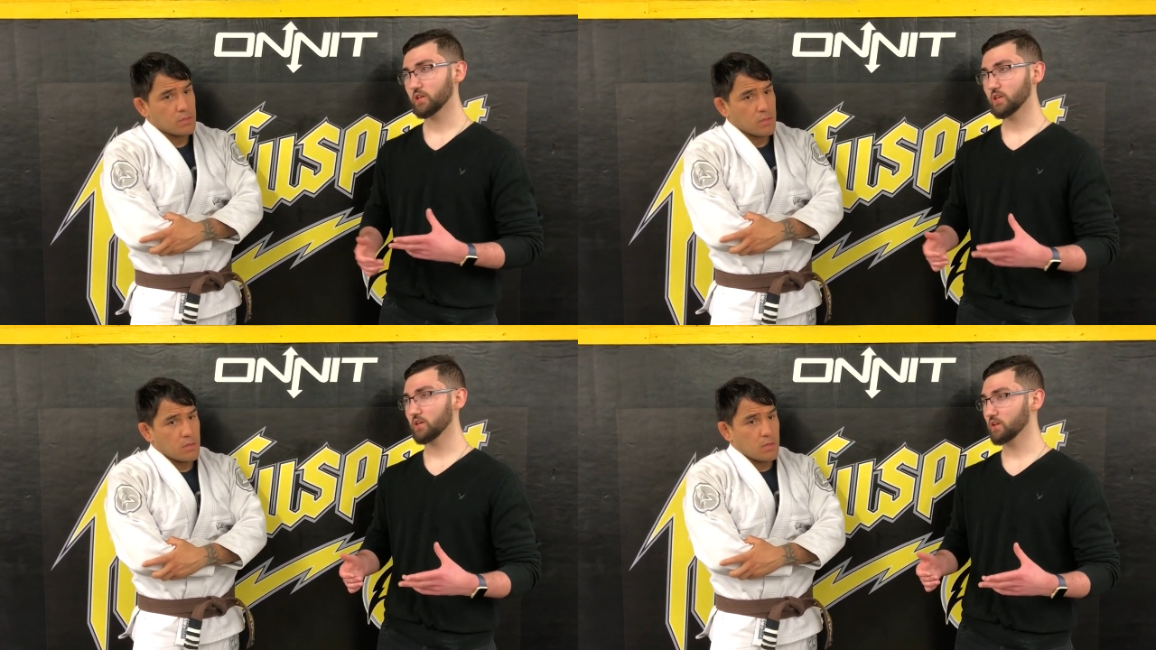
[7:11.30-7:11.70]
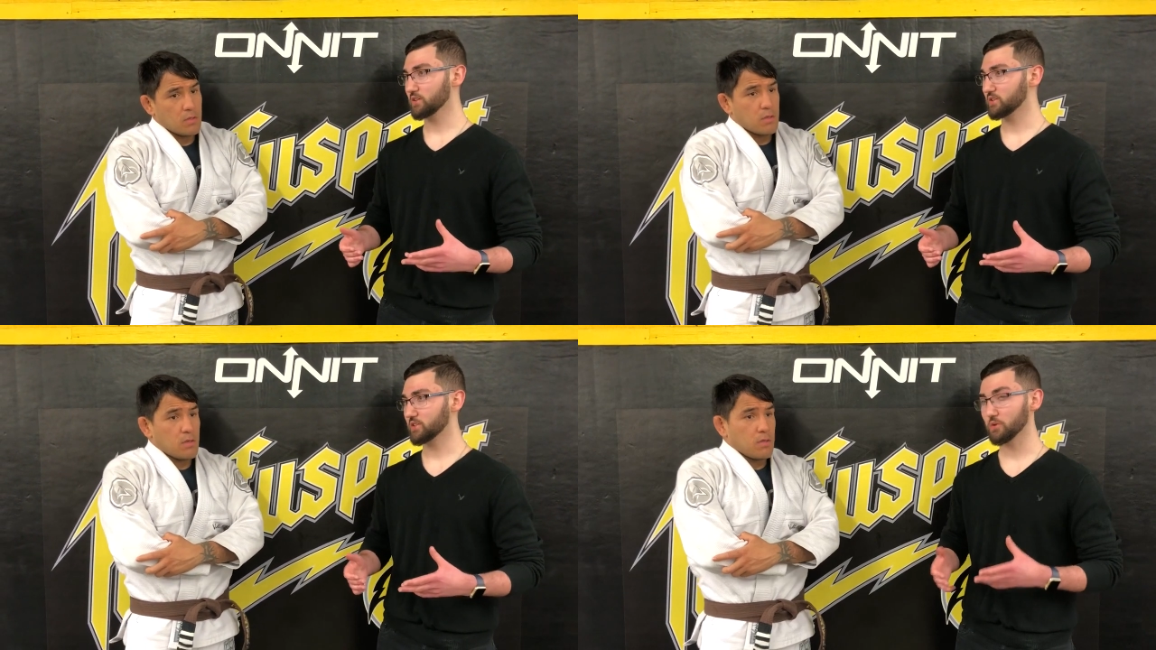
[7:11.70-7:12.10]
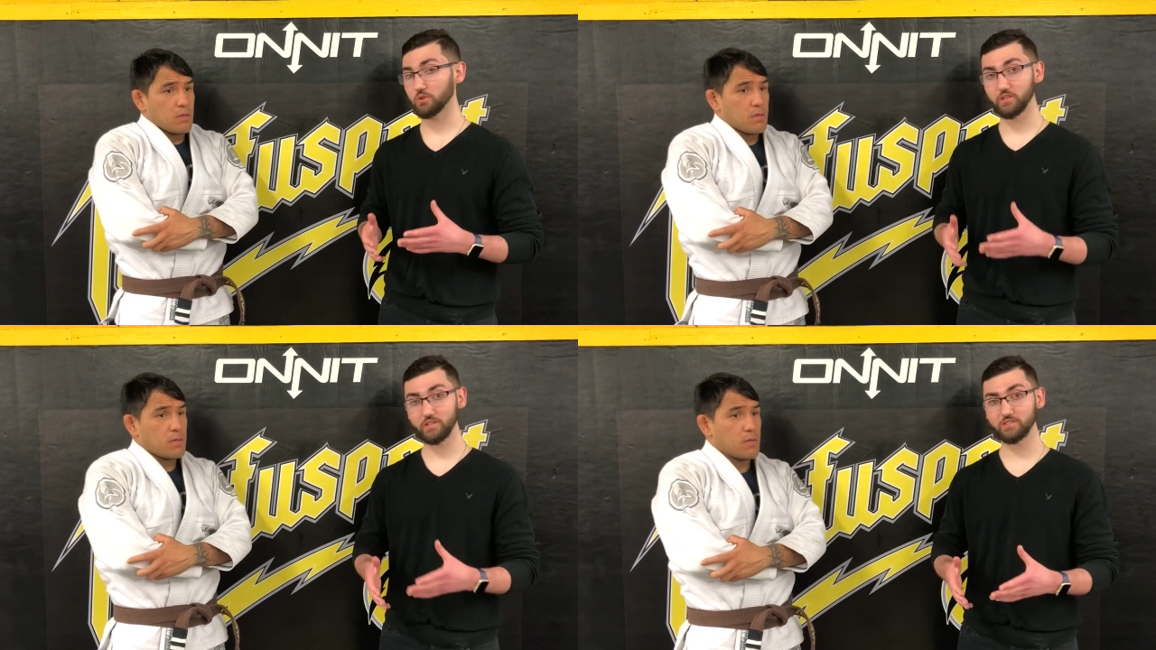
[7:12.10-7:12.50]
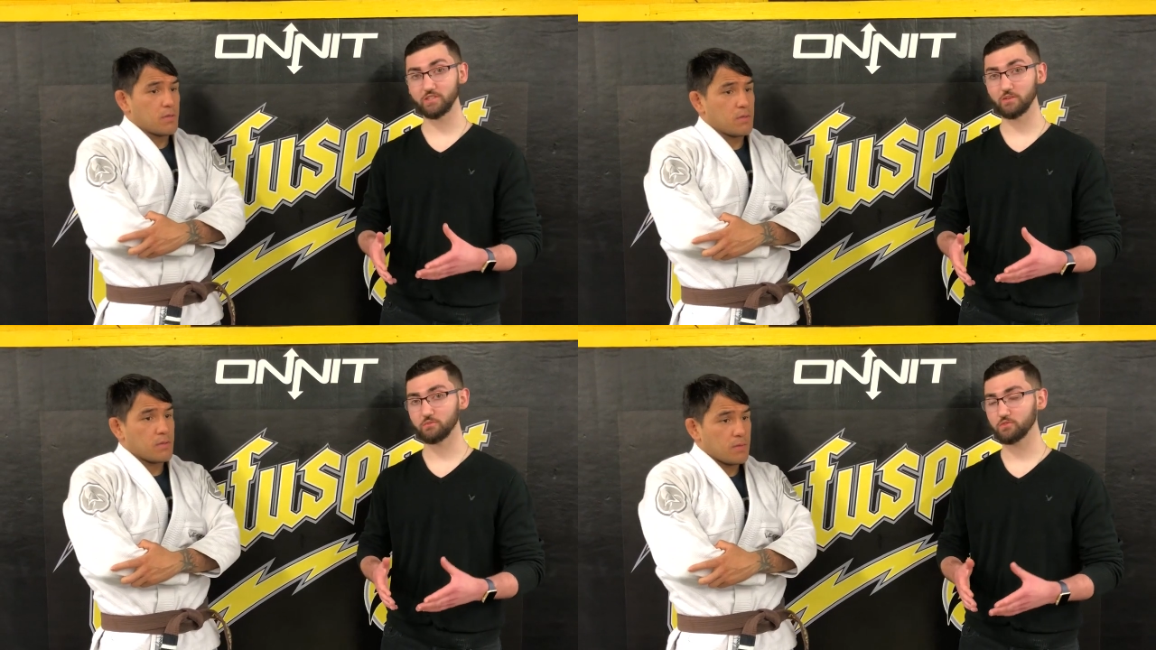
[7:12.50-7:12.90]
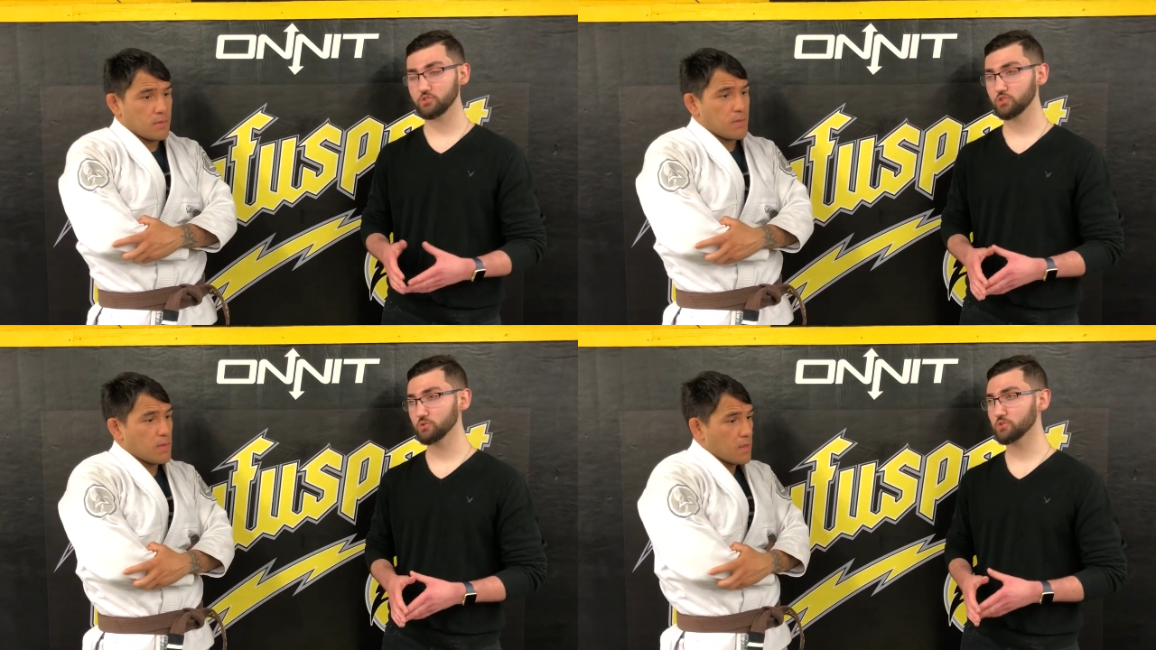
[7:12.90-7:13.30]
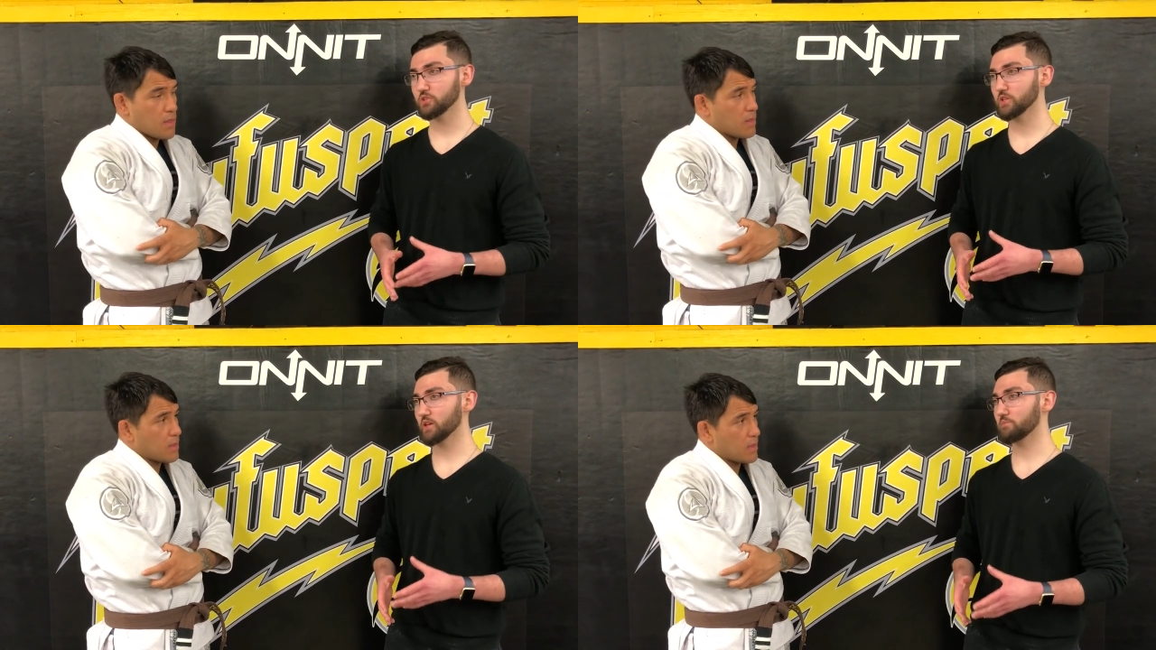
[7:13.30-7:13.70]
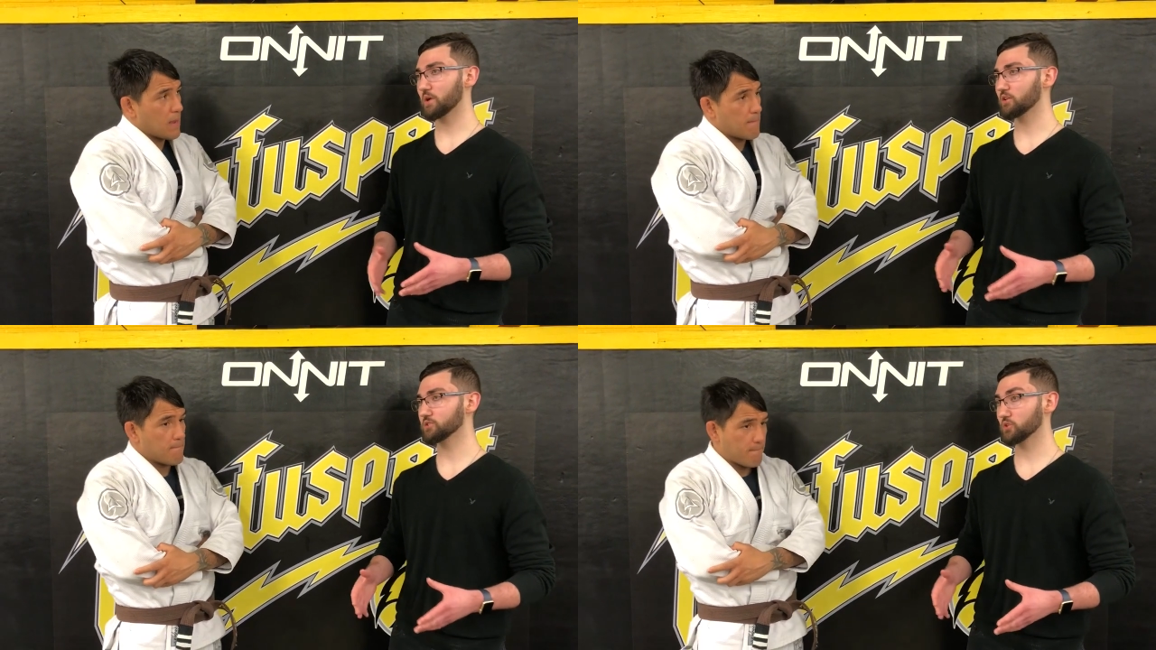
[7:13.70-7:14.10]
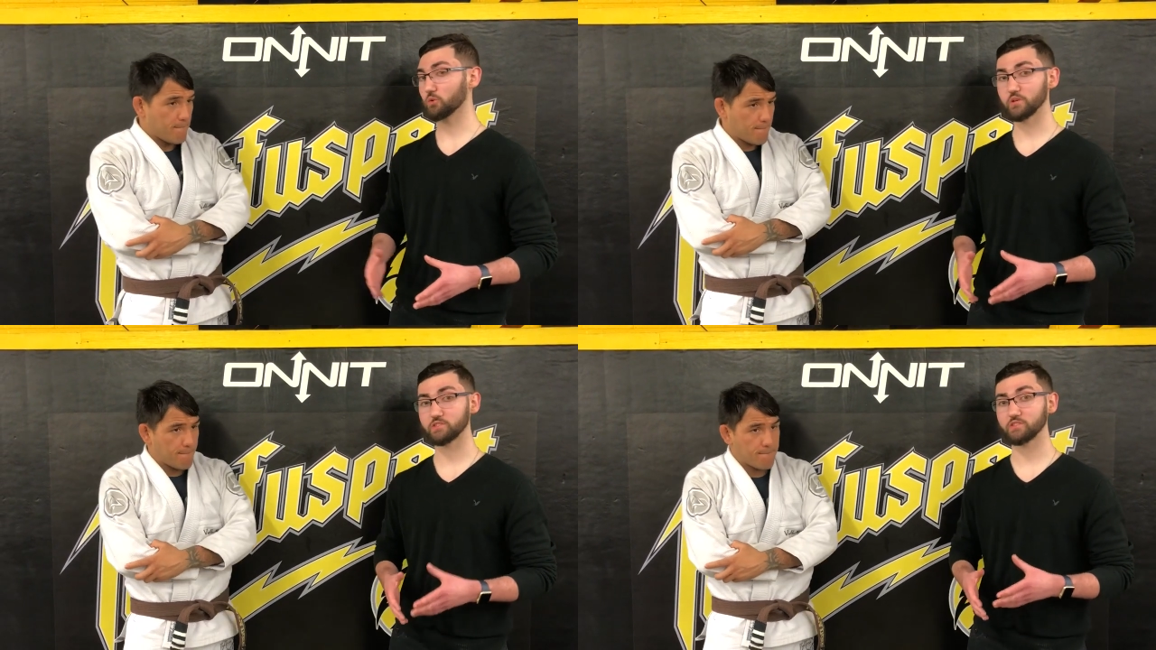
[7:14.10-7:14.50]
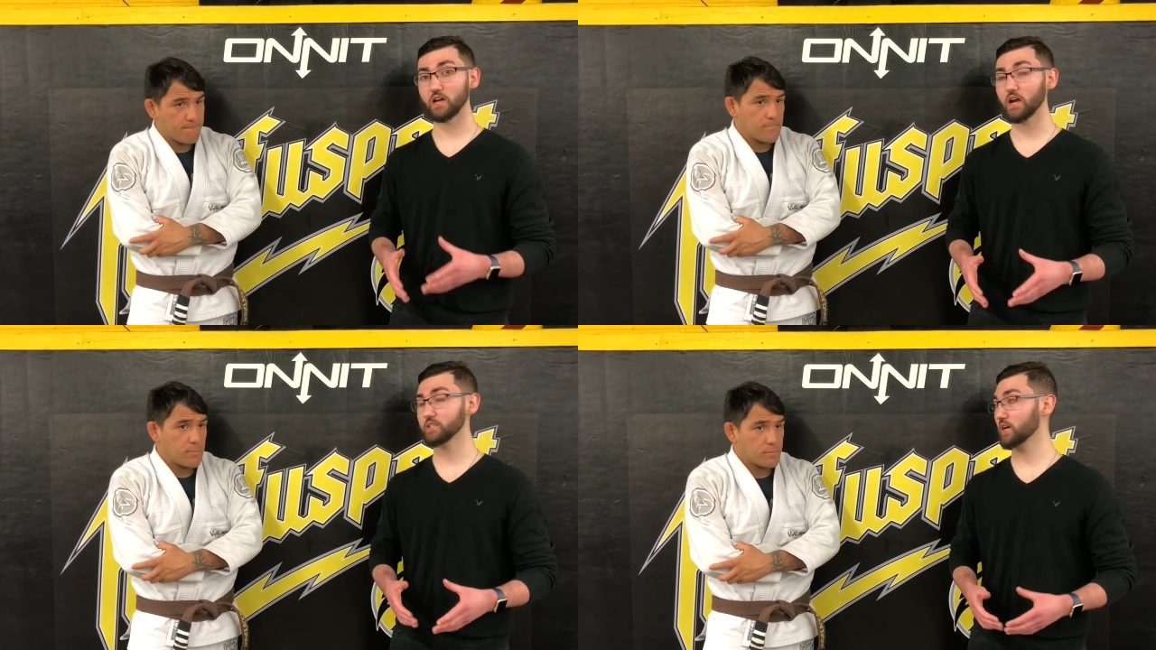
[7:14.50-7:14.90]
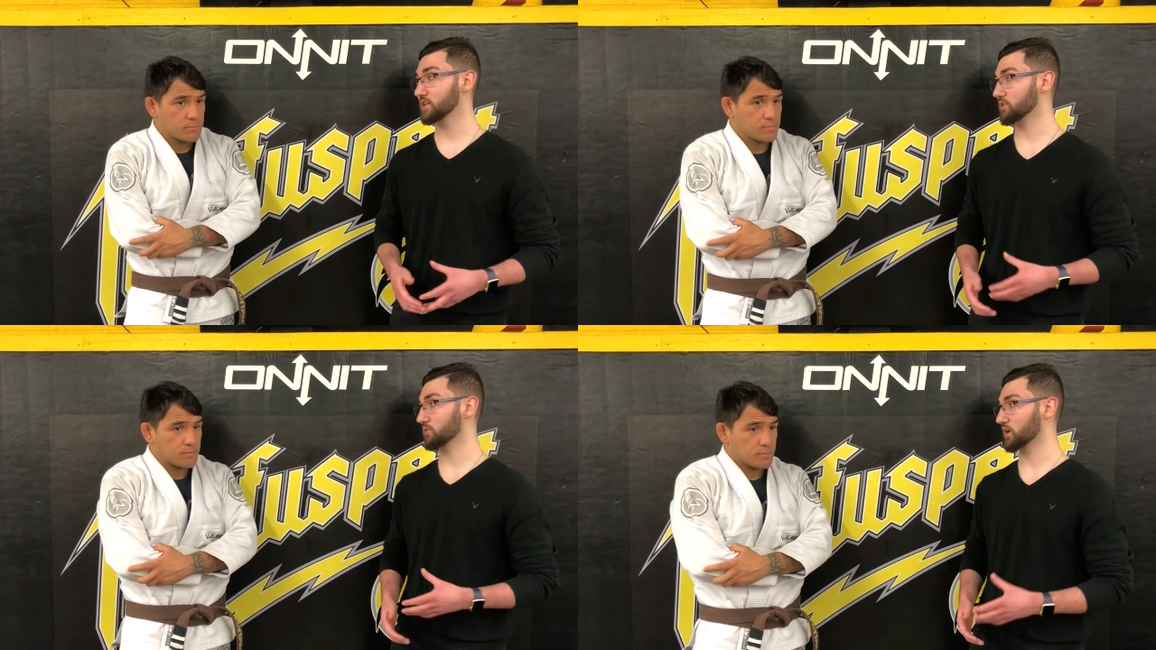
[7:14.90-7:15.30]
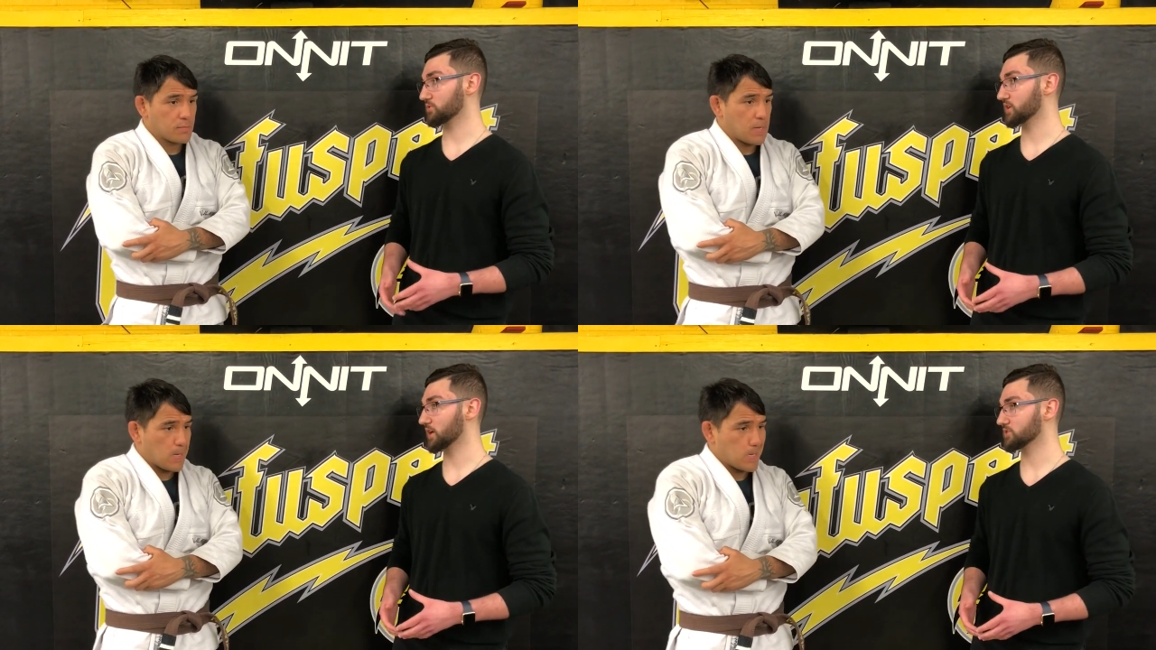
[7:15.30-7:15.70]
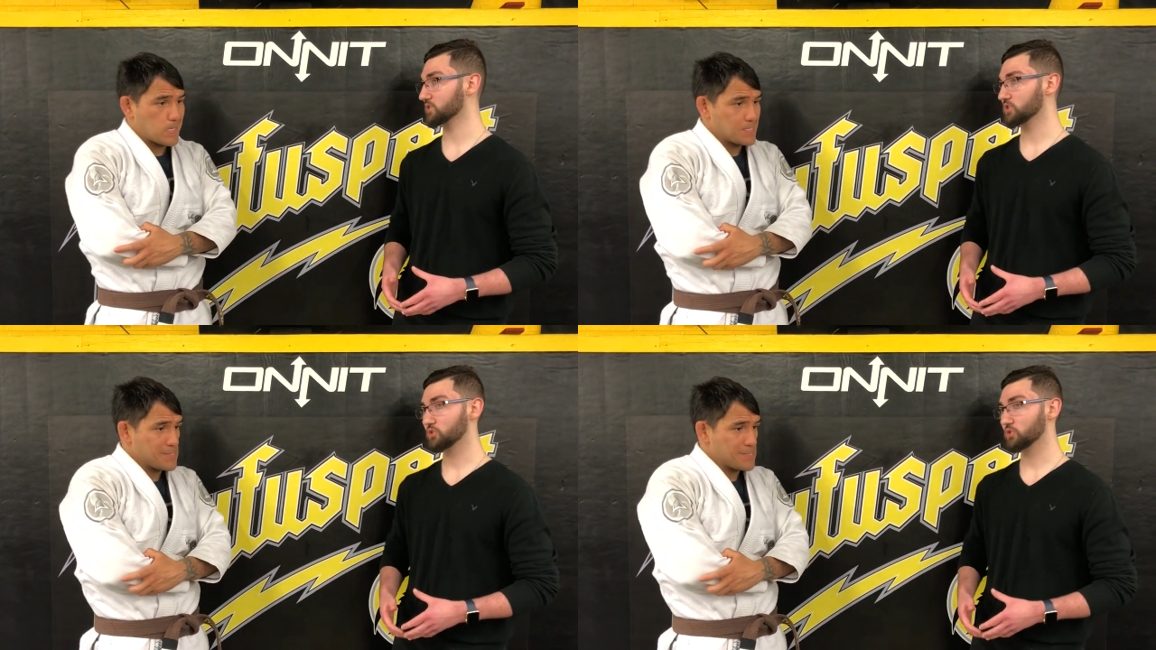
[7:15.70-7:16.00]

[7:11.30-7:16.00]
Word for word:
Speaker 1: and they released him. Do you think if Bellator would sign Yair Rodriguez,